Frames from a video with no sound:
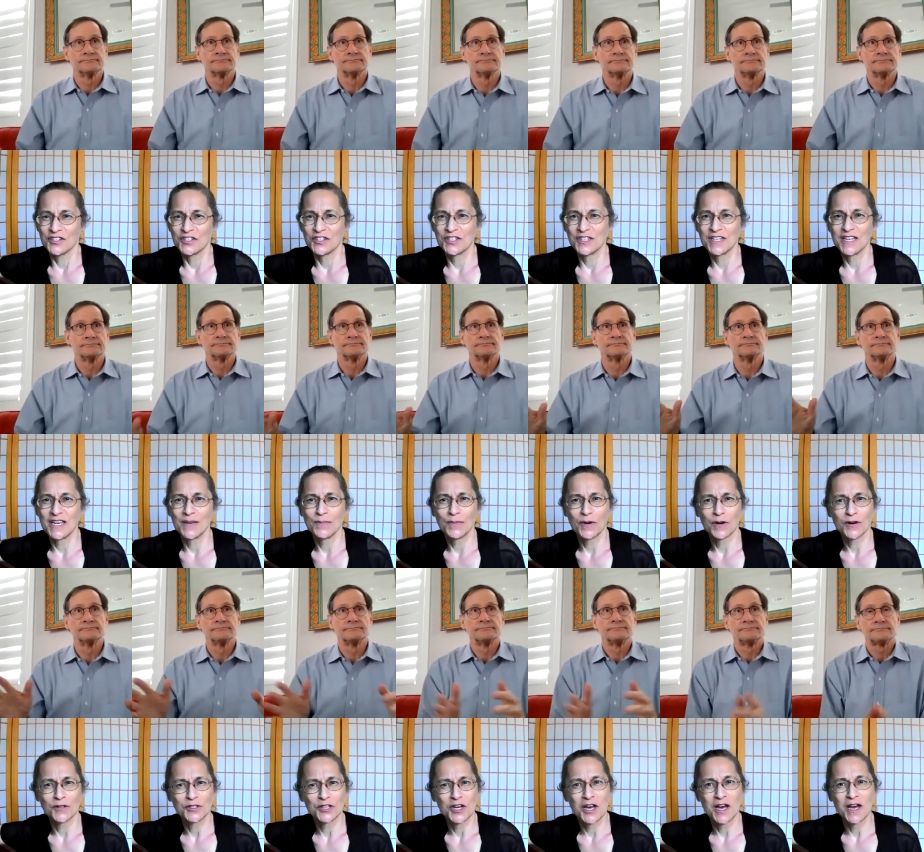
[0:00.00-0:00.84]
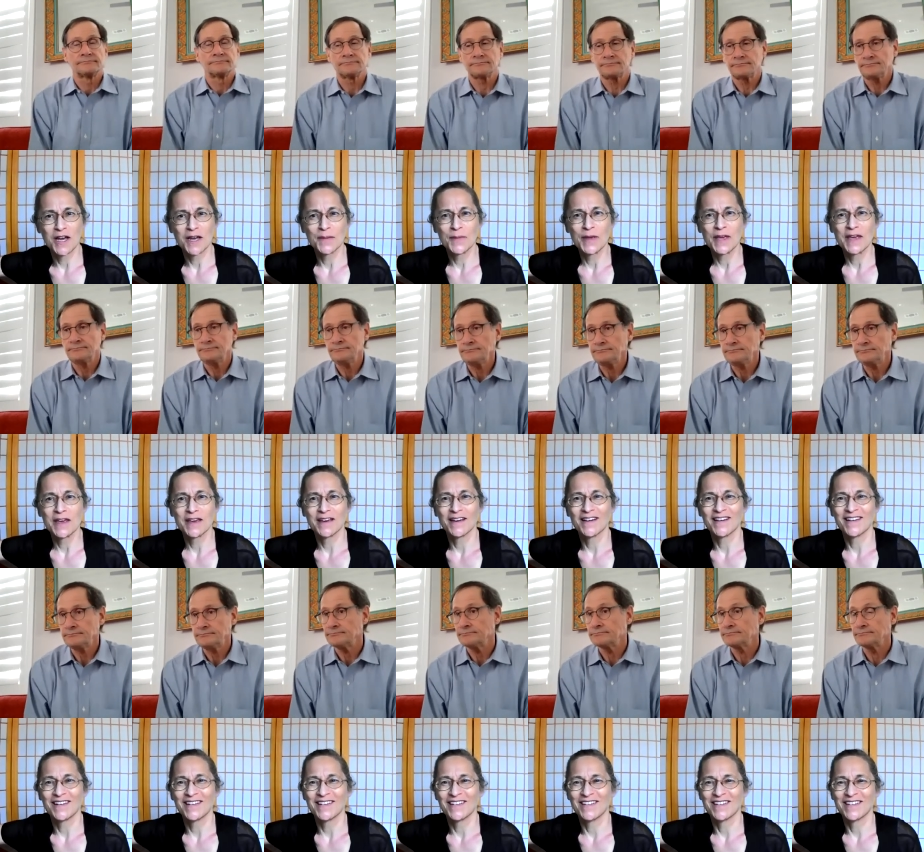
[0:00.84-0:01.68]
Speaker 1: to keep our timing
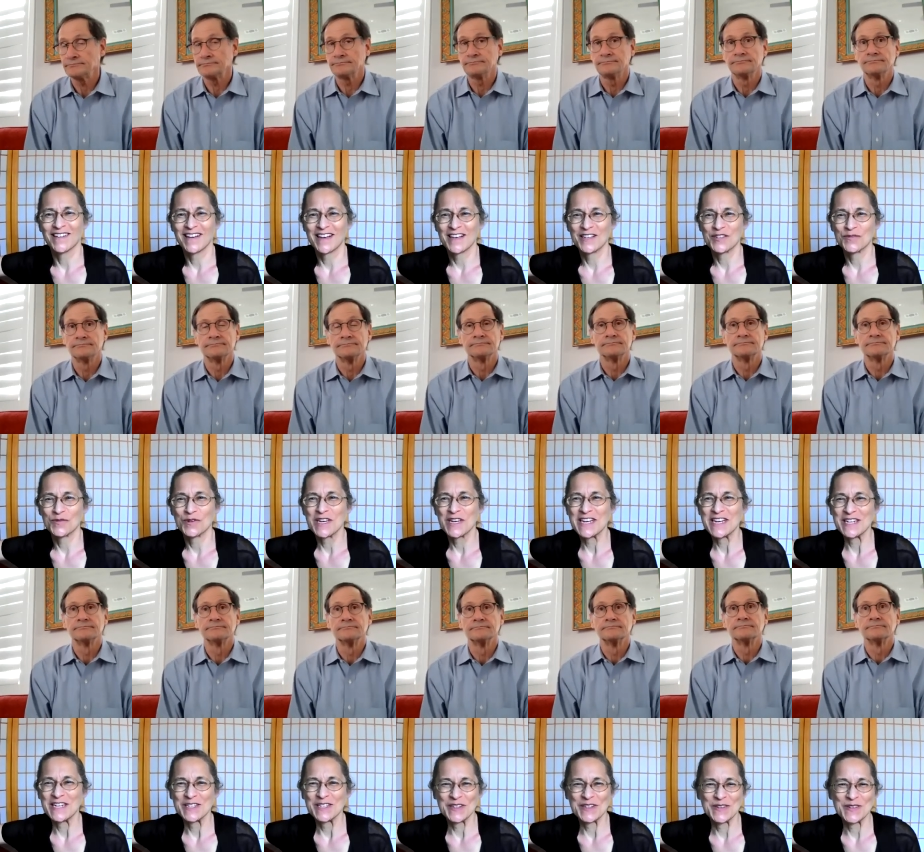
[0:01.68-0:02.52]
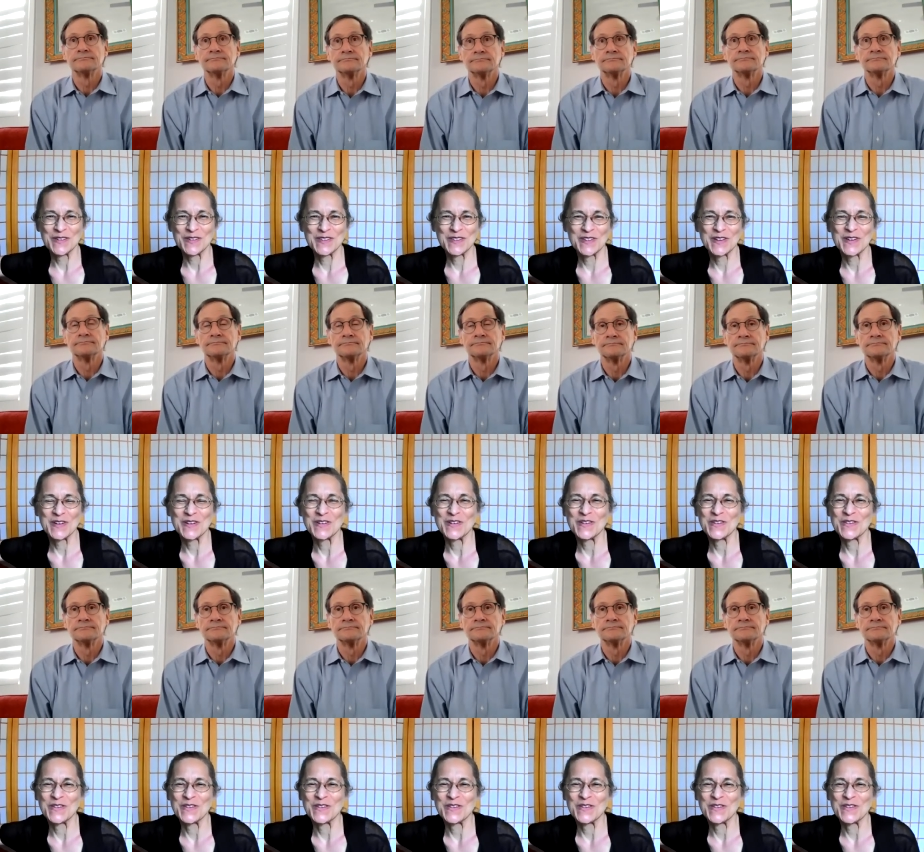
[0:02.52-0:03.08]
uh, as we need to. So